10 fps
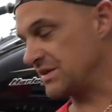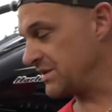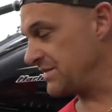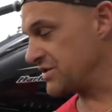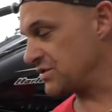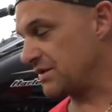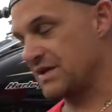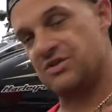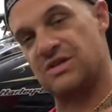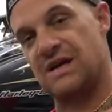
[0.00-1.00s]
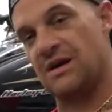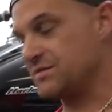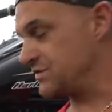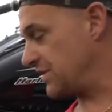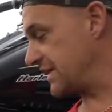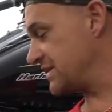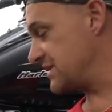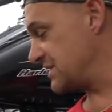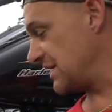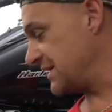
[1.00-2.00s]
I'm going to measure all that shit out so I can
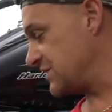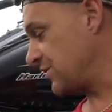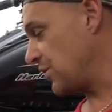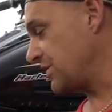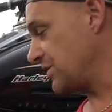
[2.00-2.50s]
just slide this forward.